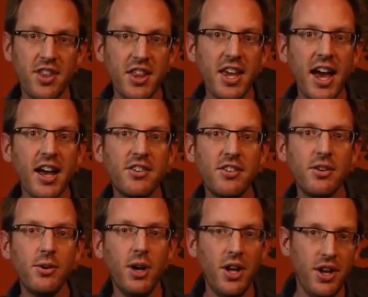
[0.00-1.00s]
And then they had
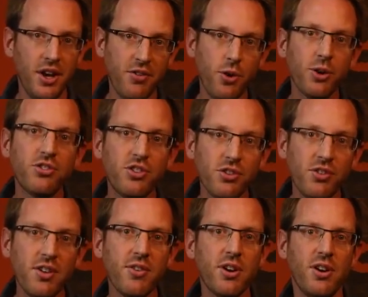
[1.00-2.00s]
to, of course,
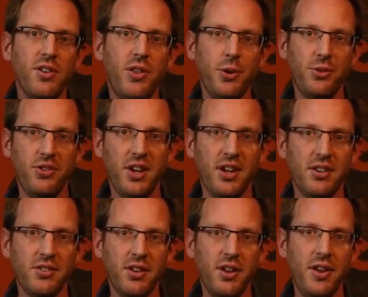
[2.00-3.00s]
deliver those
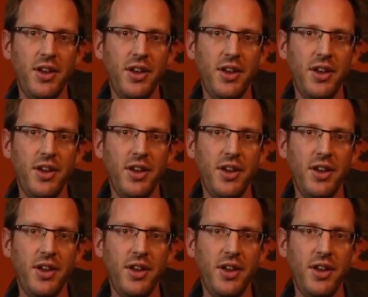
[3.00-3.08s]
things.